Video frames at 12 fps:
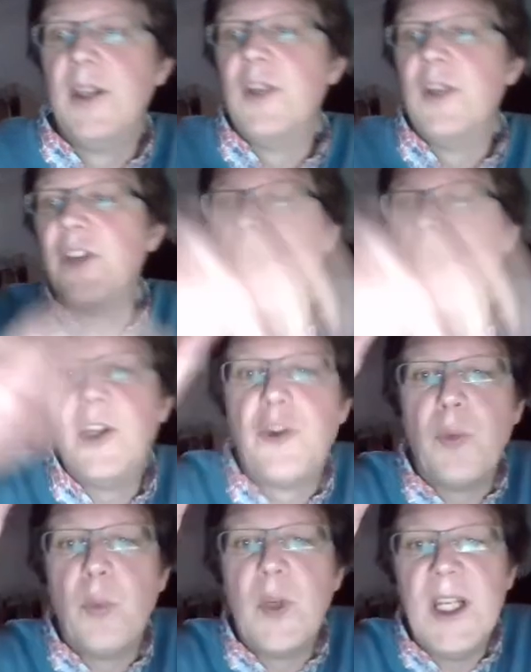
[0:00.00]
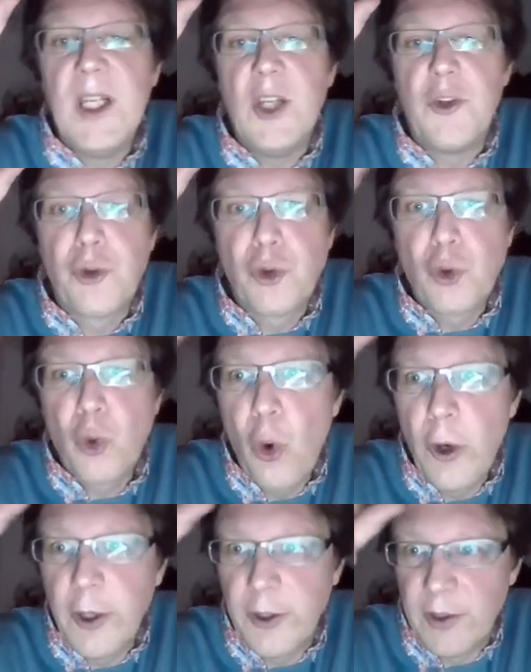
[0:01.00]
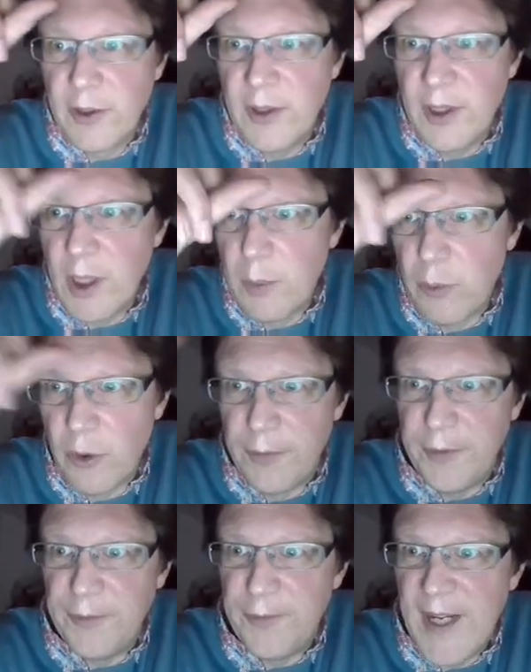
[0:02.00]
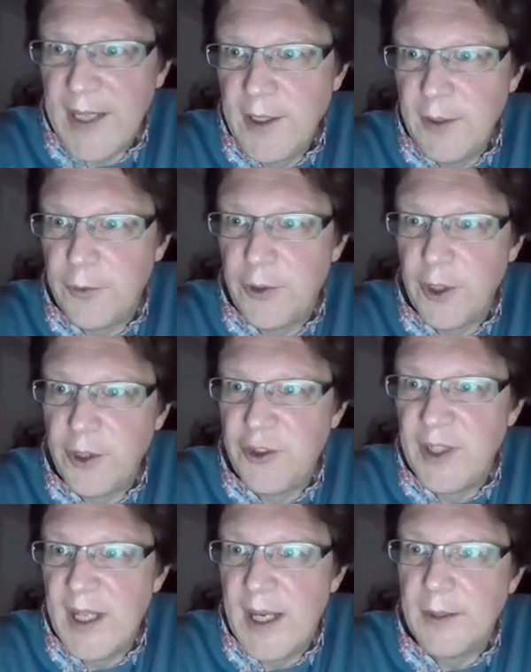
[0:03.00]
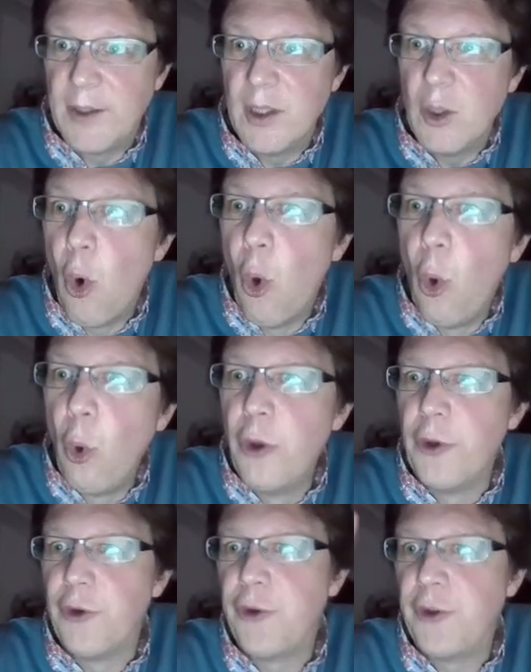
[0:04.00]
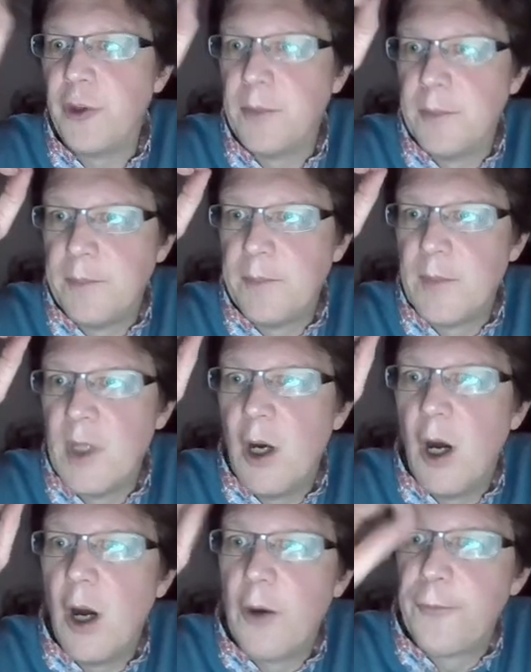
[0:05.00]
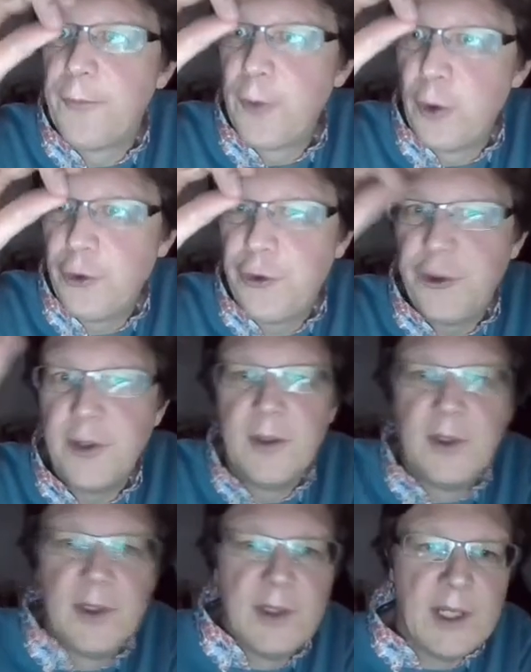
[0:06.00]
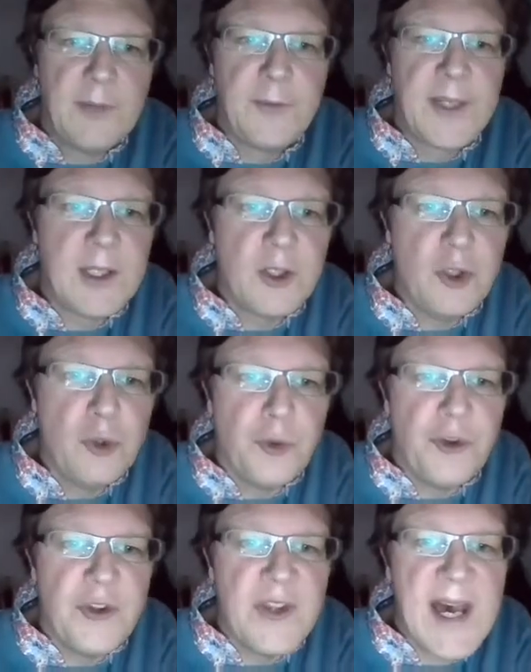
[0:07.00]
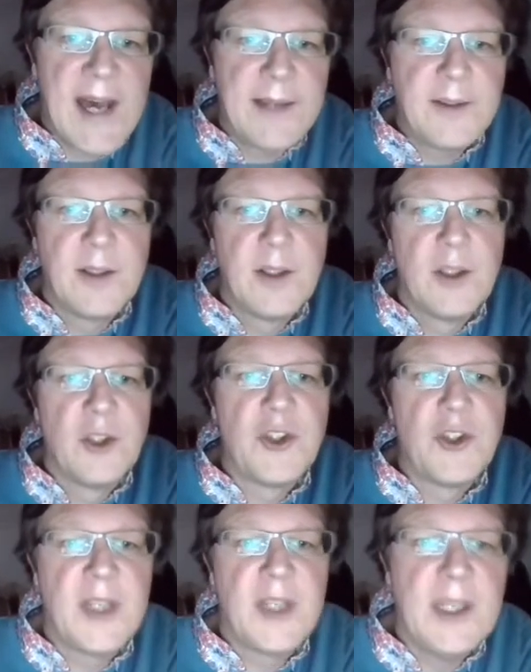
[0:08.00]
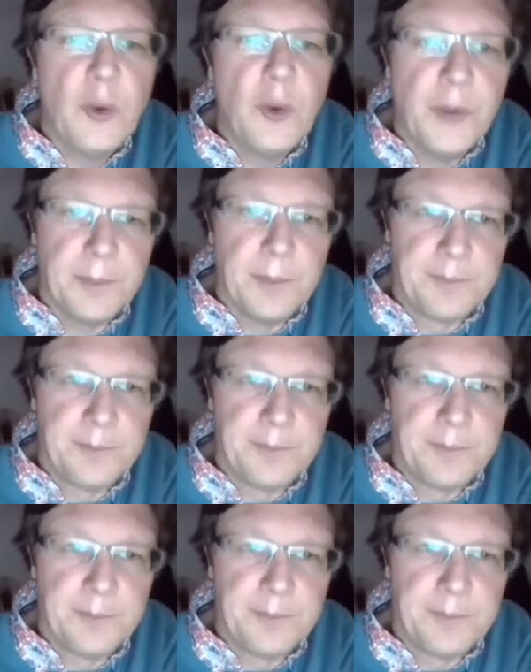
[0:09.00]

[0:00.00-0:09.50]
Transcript: since we stored the number of infectives such that the oldest are first, we can use that to heal them.